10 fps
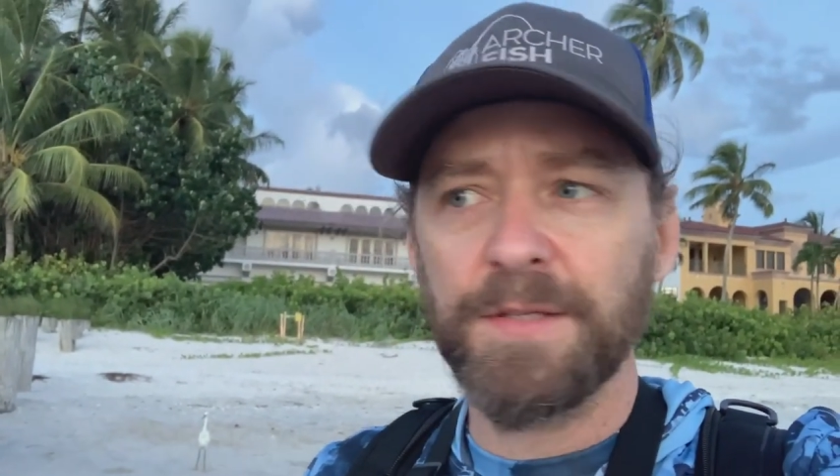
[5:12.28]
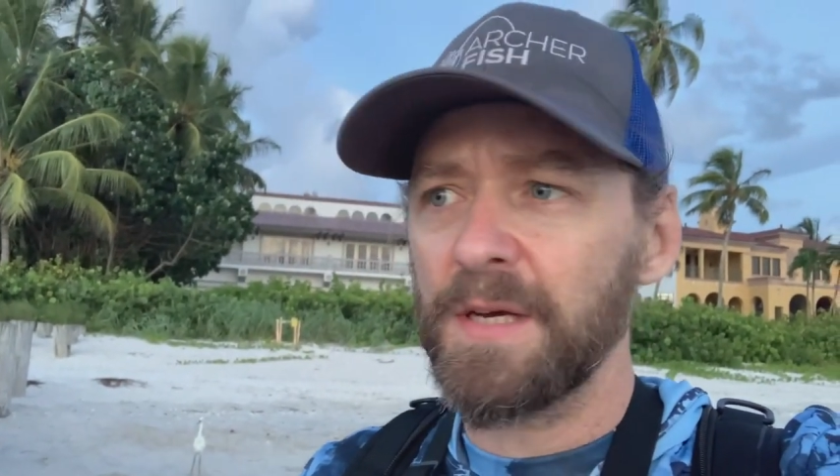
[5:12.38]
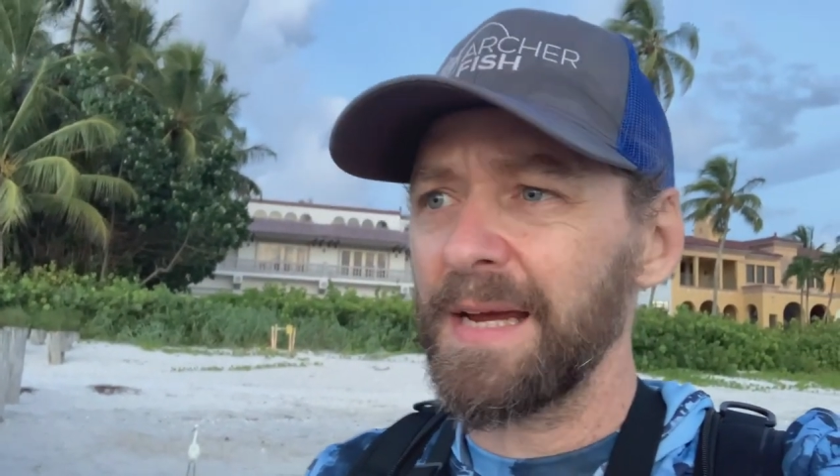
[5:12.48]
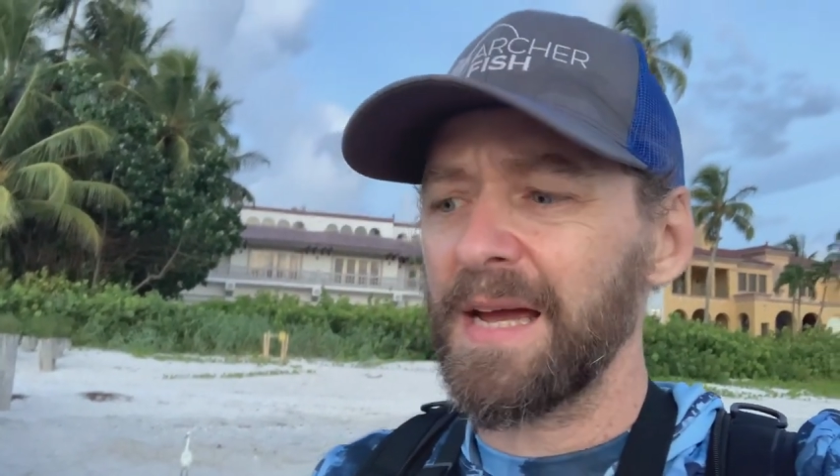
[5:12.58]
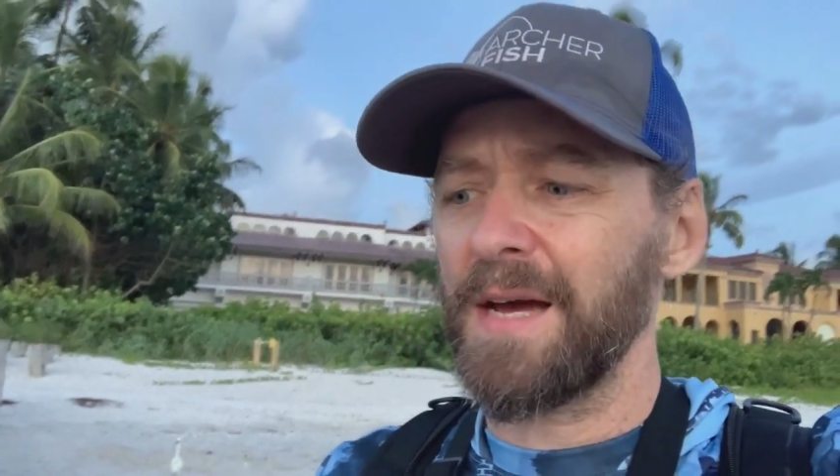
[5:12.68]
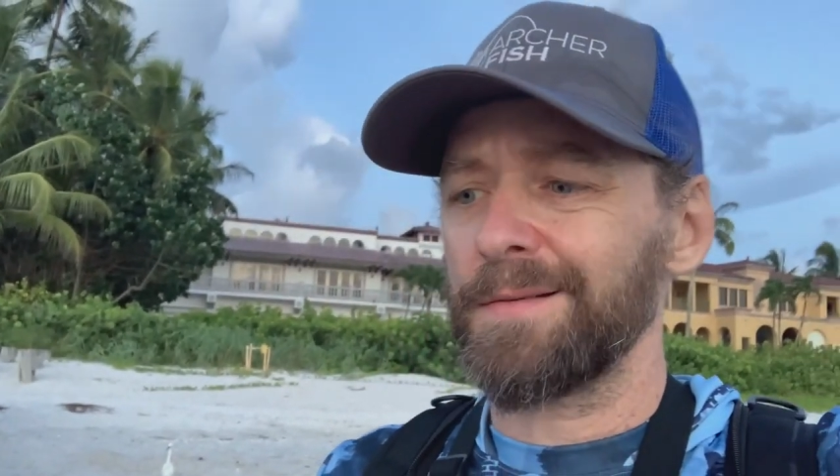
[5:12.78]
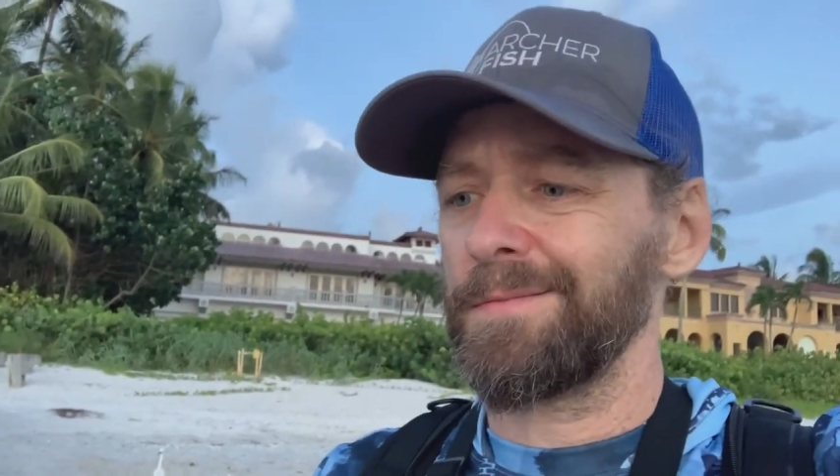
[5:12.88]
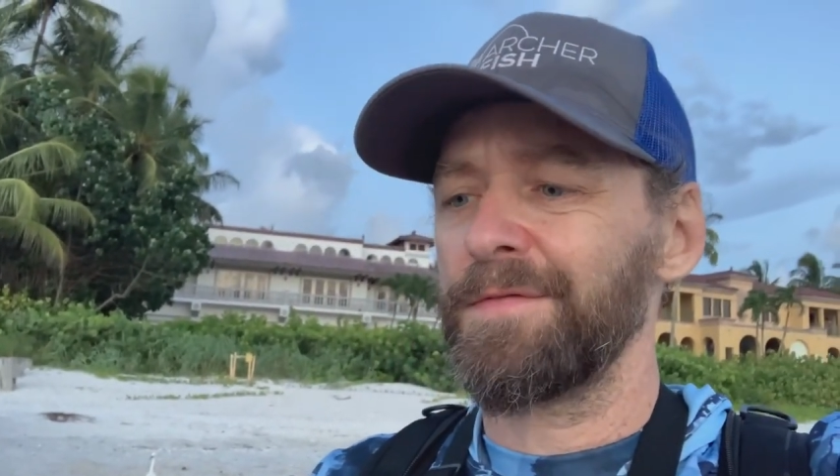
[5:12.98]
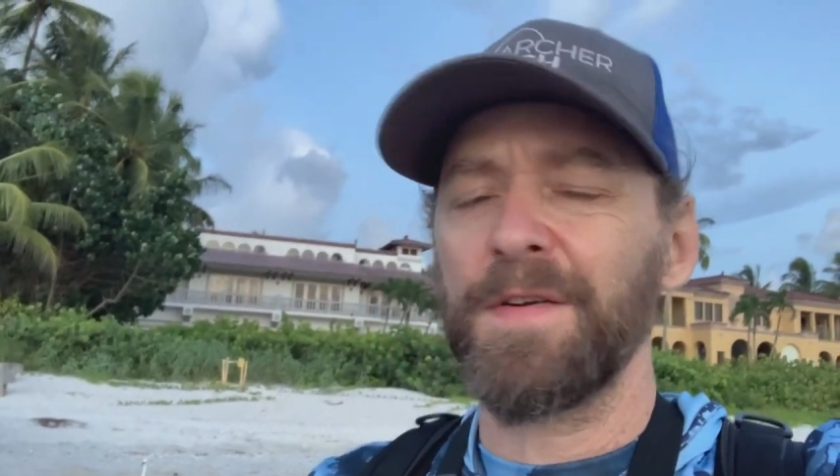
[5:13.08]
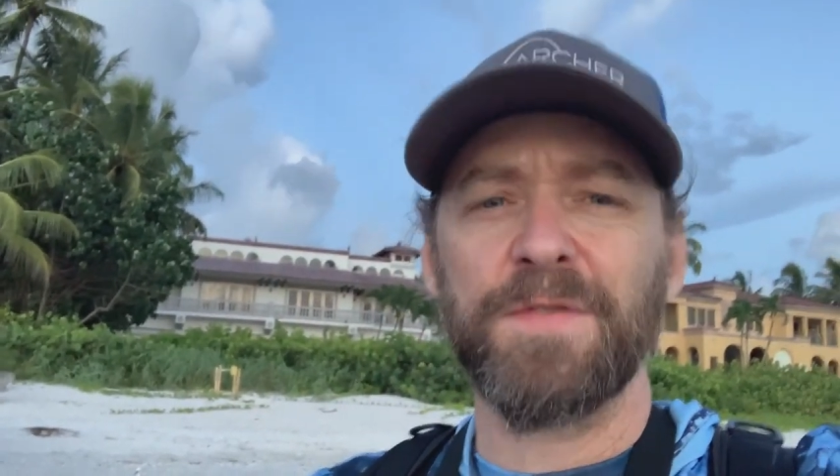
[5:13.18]
I got
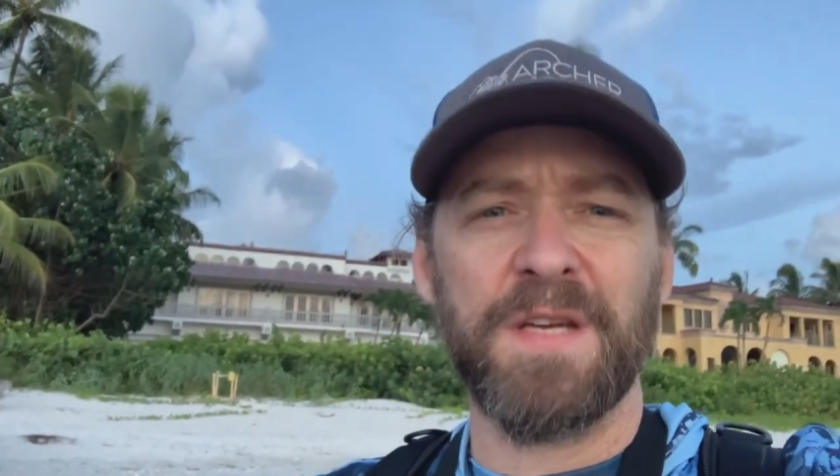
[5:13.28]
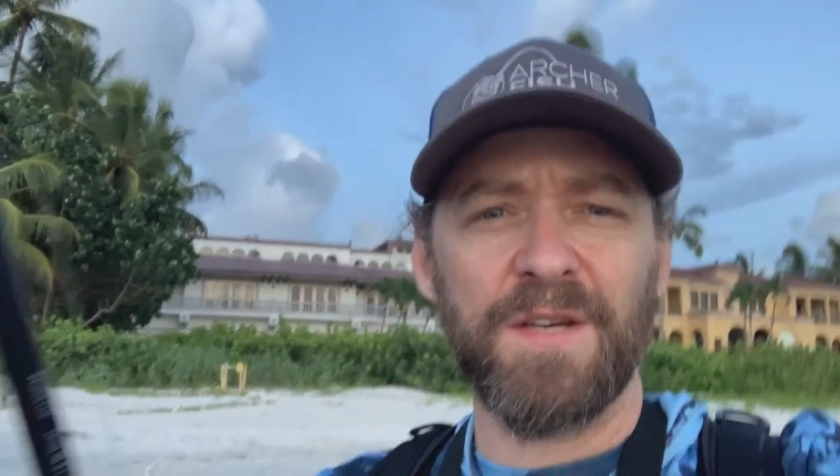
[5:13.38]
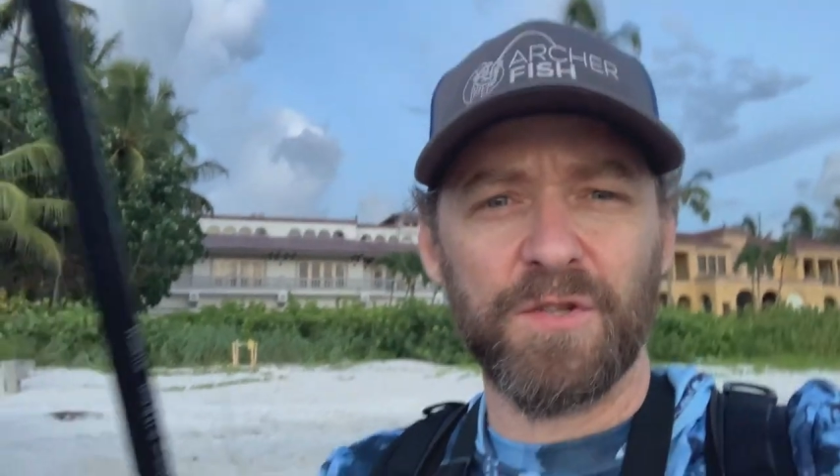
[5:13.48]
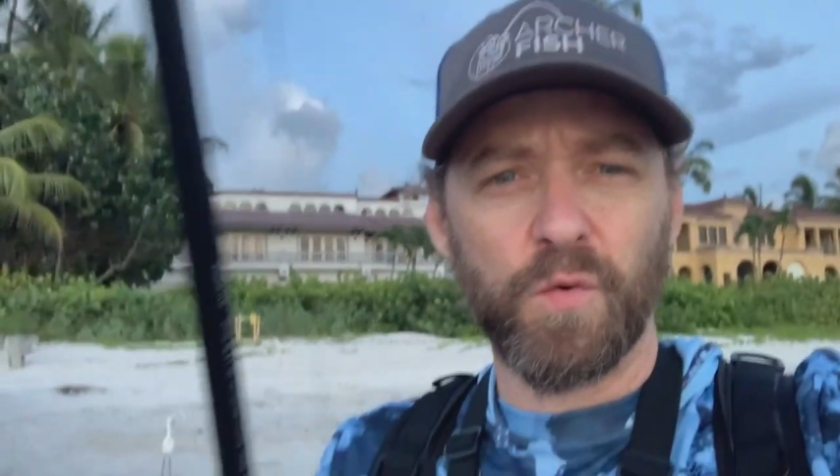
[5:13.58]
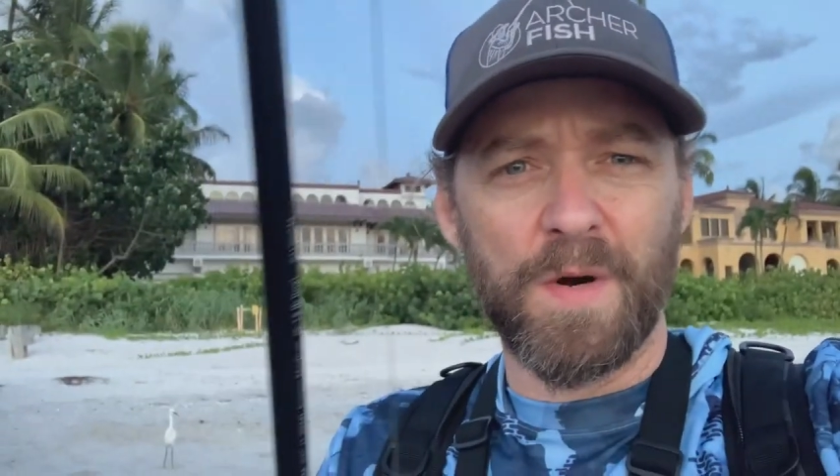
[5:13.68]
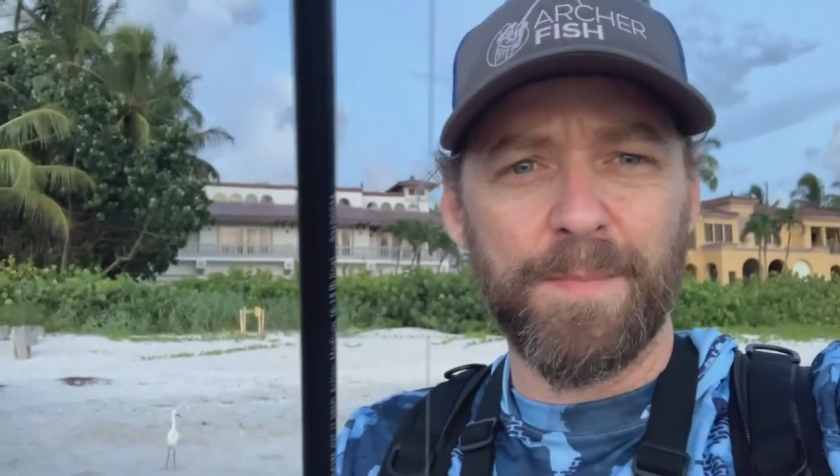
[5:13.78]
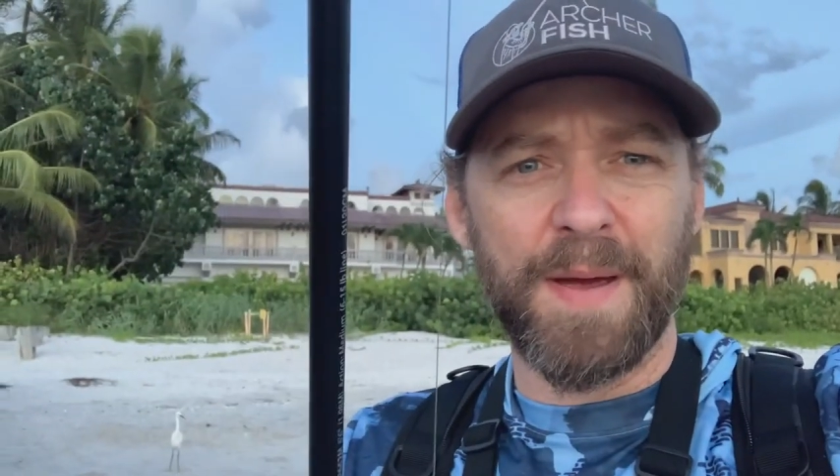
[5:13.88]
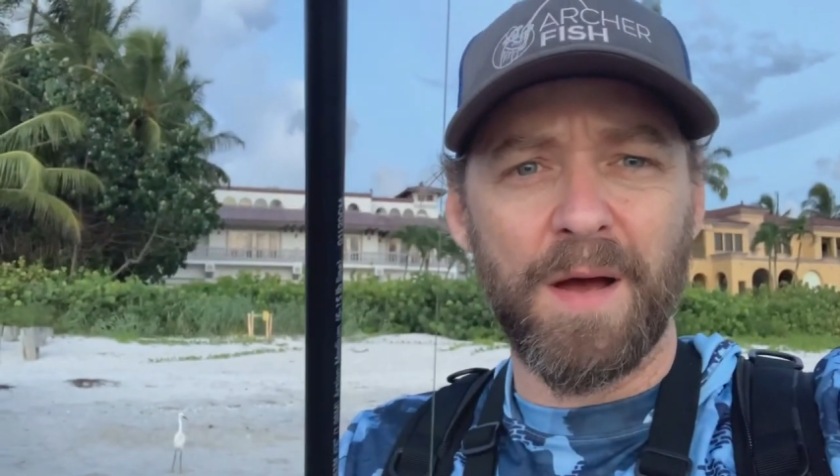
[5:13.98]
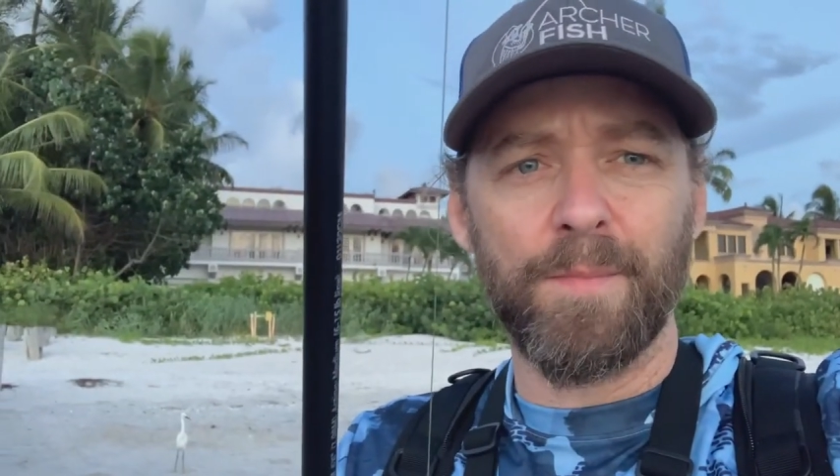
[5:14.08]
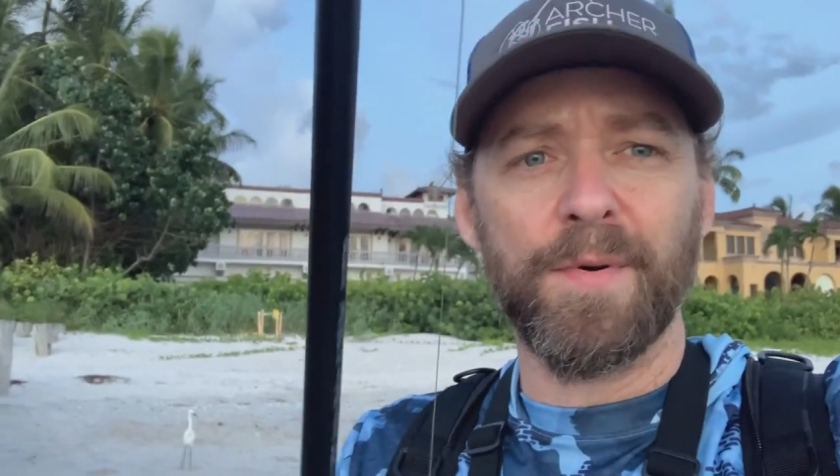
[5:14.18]
15 to 20
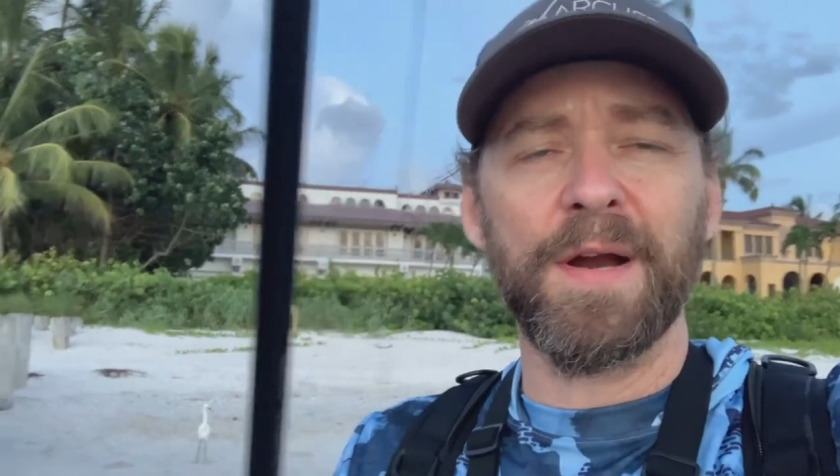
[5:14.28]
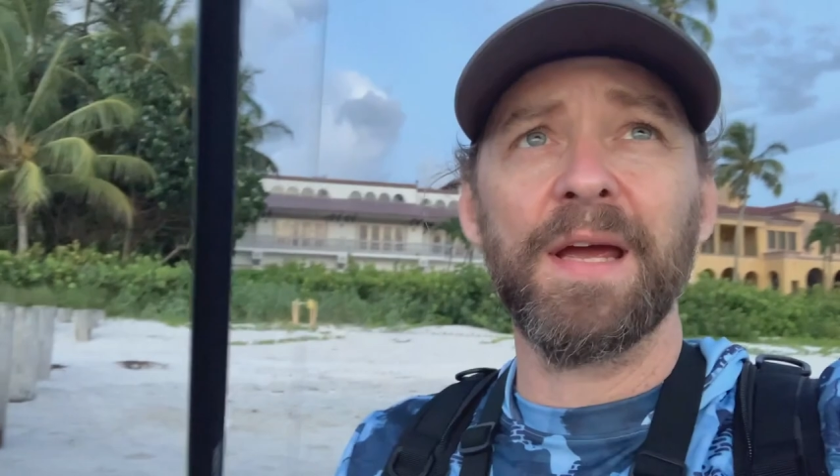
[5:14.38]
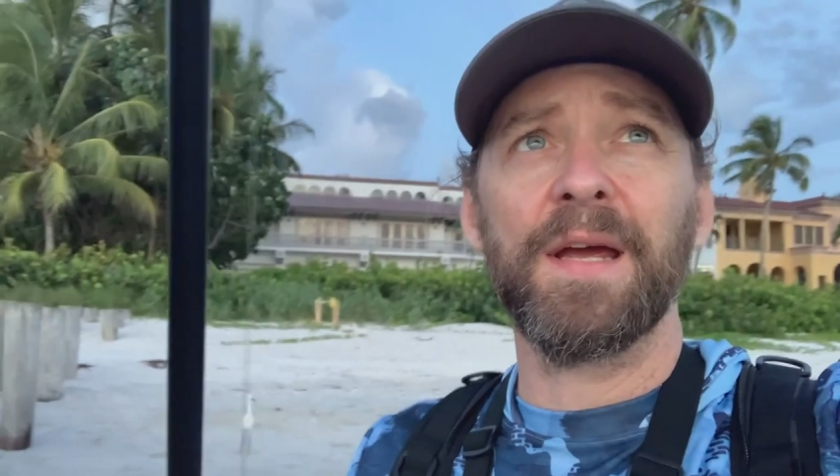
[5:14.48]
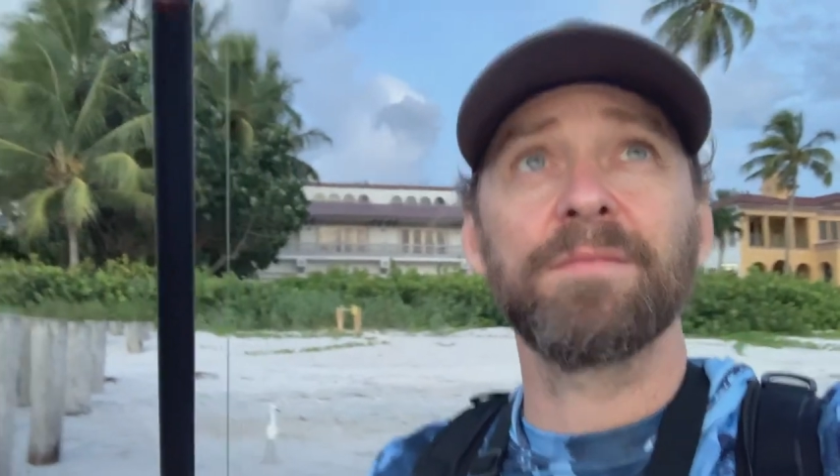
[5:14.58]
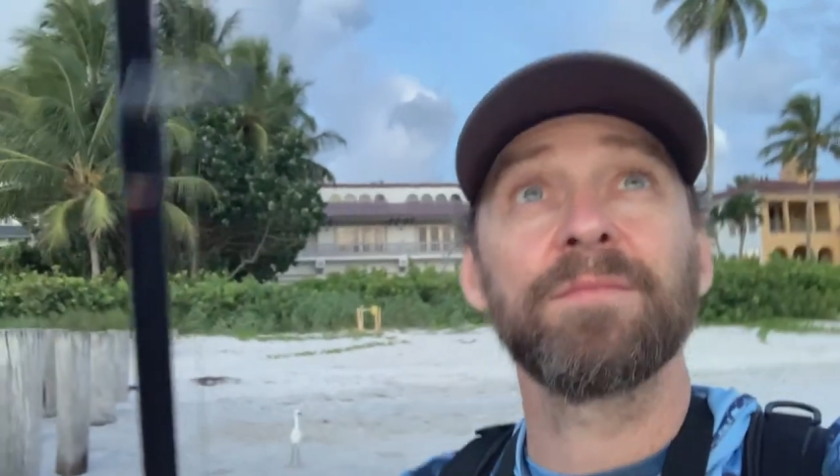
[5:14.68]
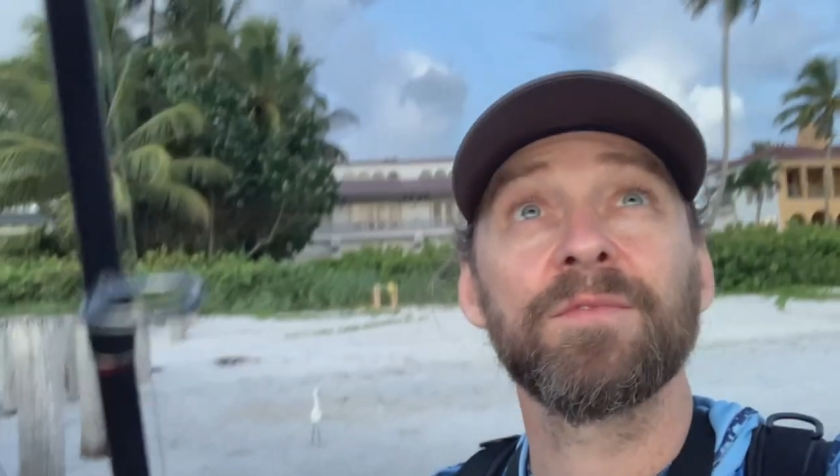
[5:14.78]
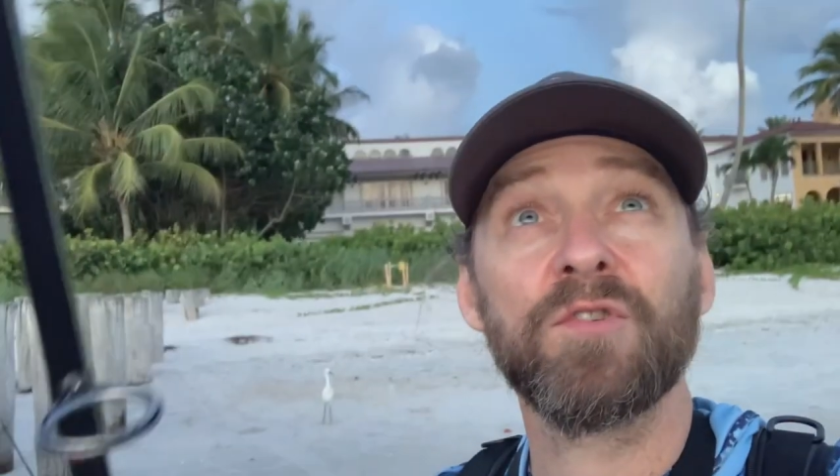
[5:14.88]
pound braid,